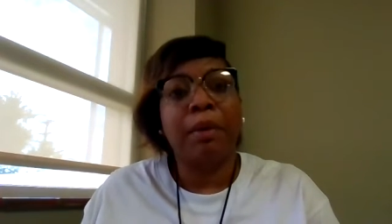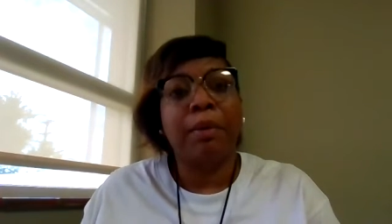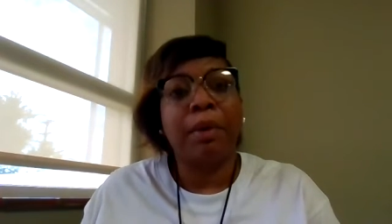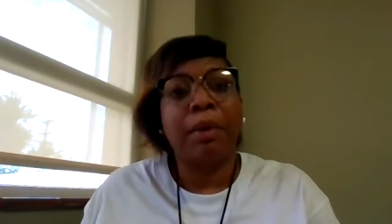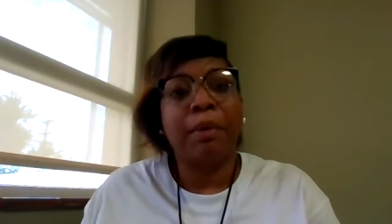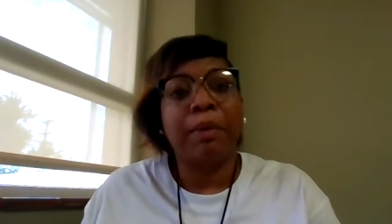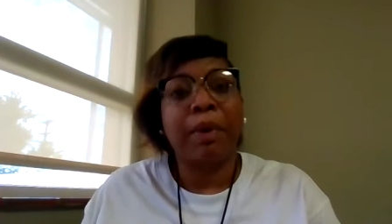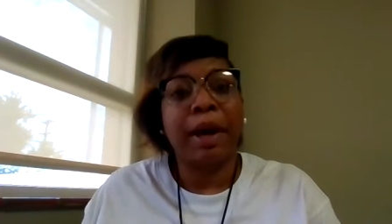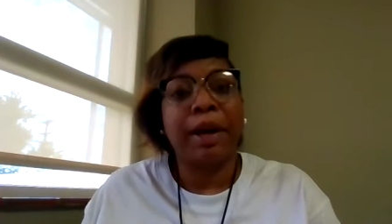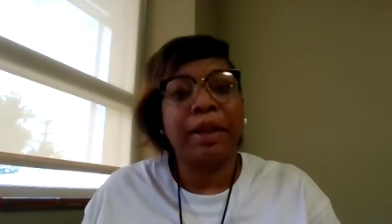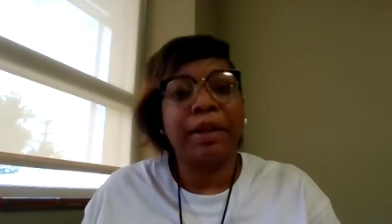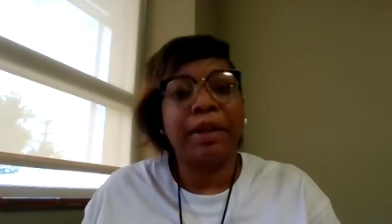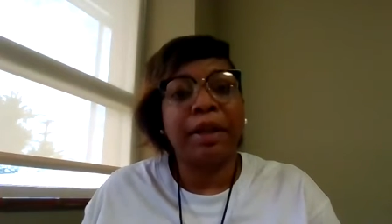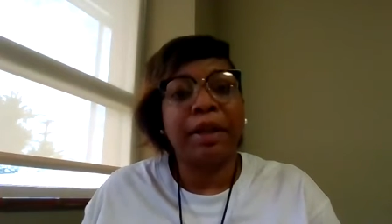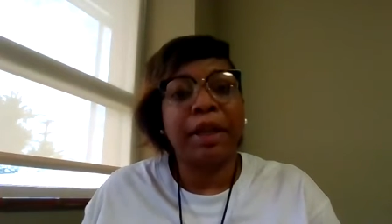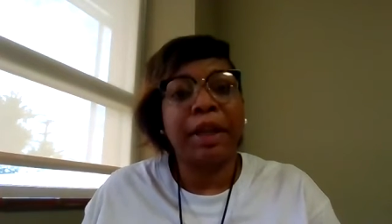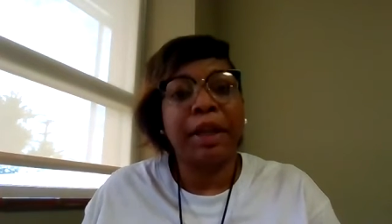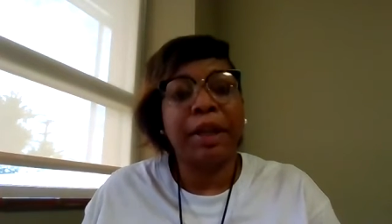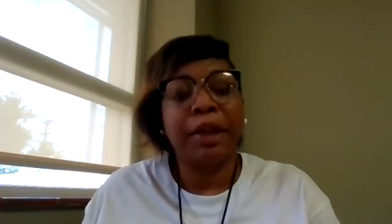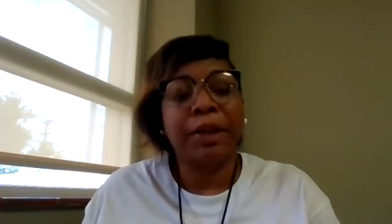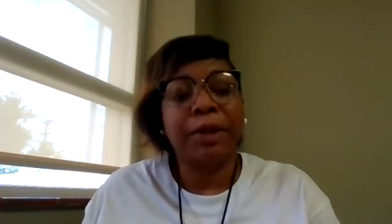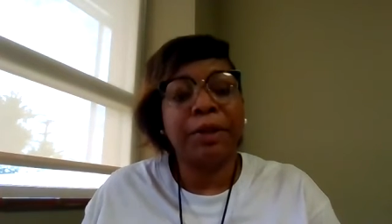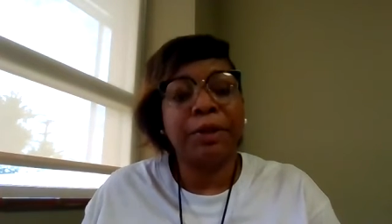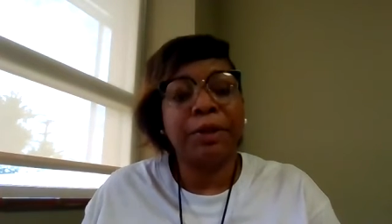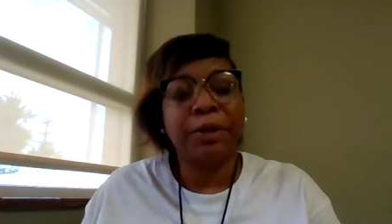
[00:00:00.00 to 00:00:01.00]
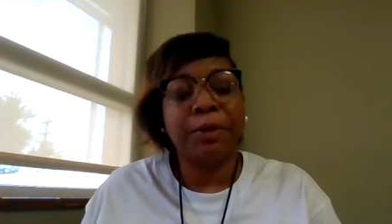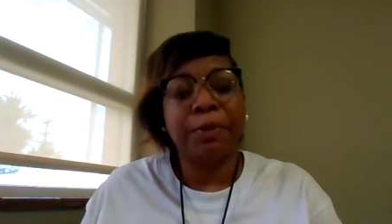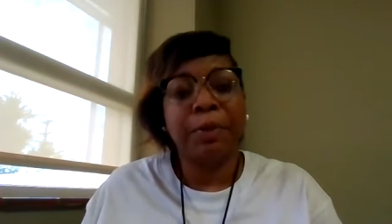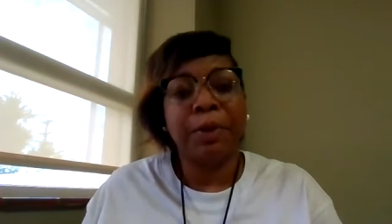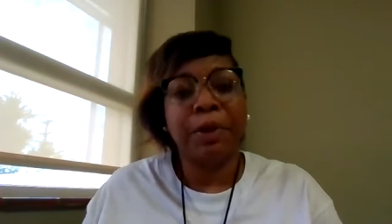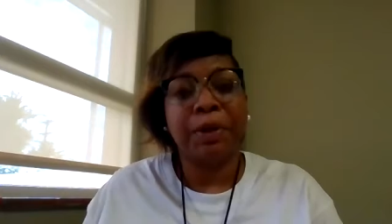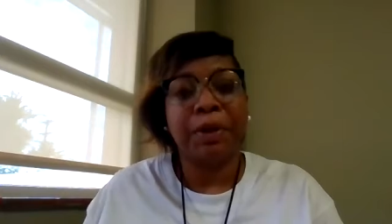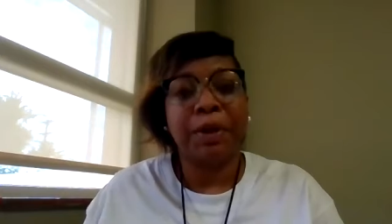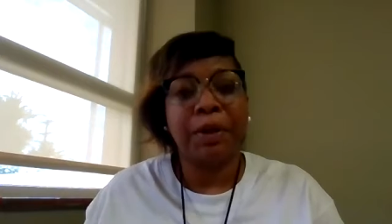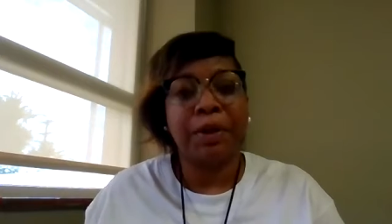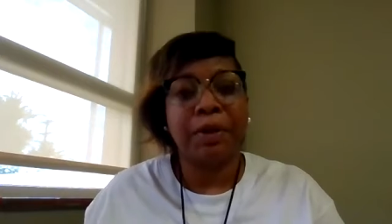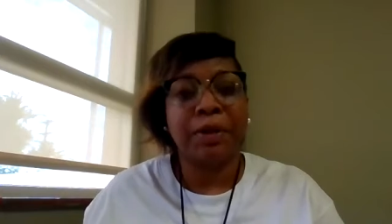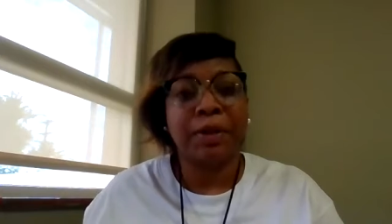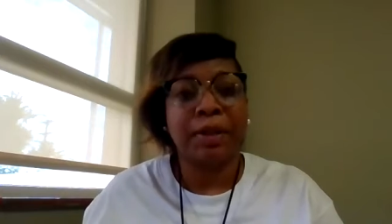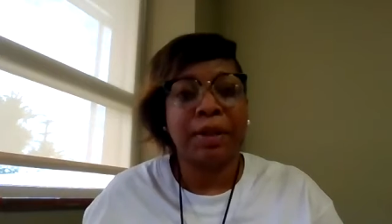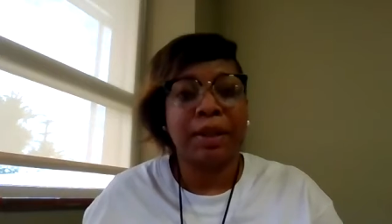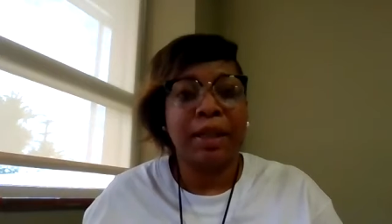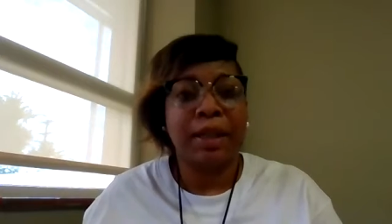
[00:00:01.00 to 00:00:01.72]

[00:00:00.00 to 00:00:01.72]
But while they're here, to put those